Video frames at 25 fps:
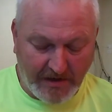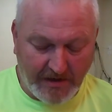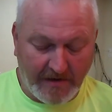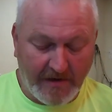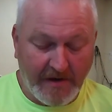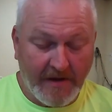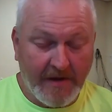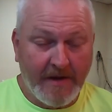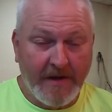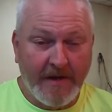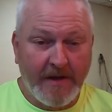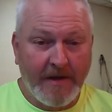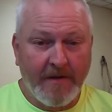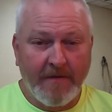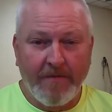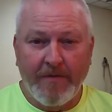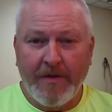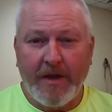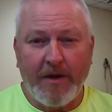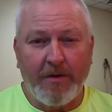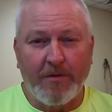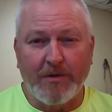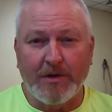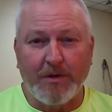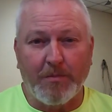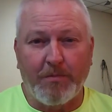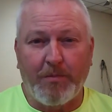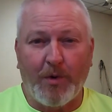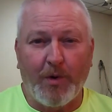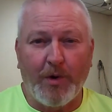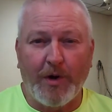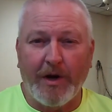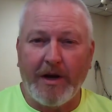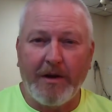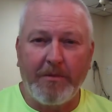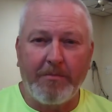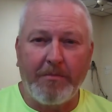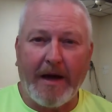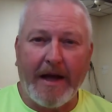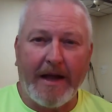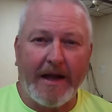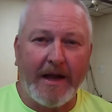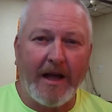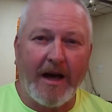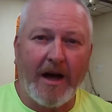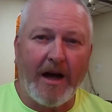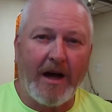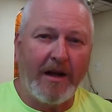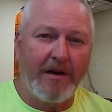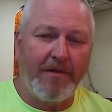And he was appointed by
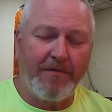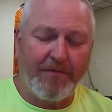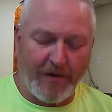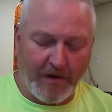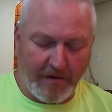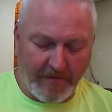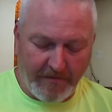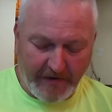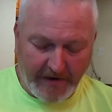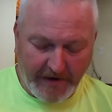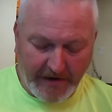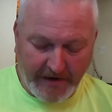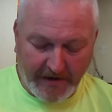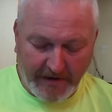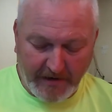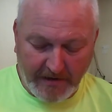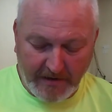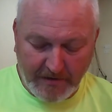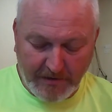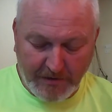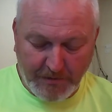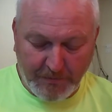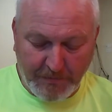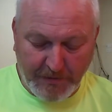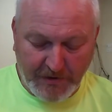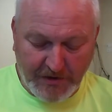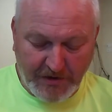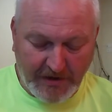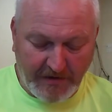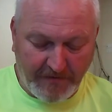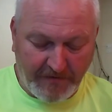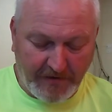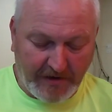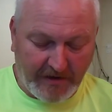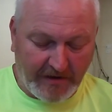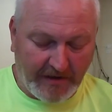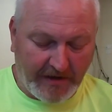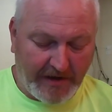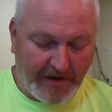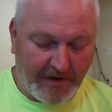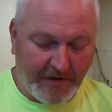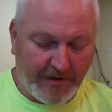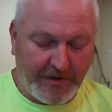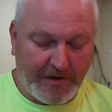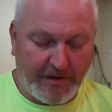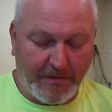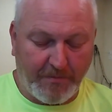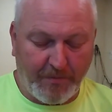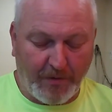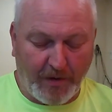God for a very specific
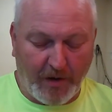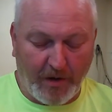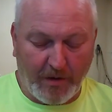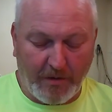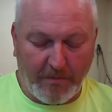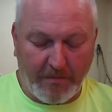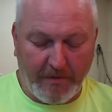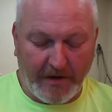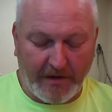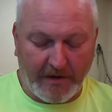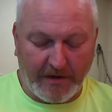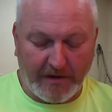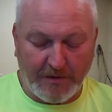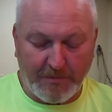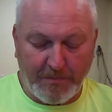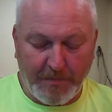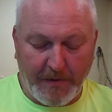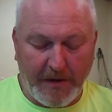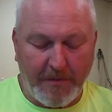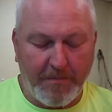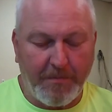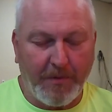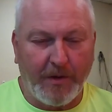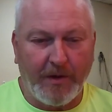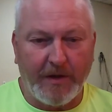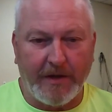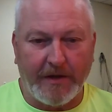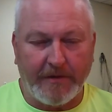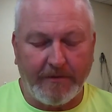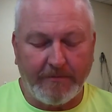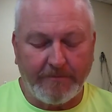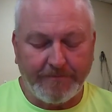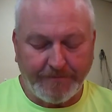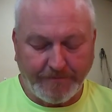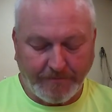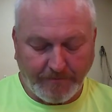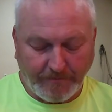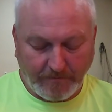leadership role among his people. And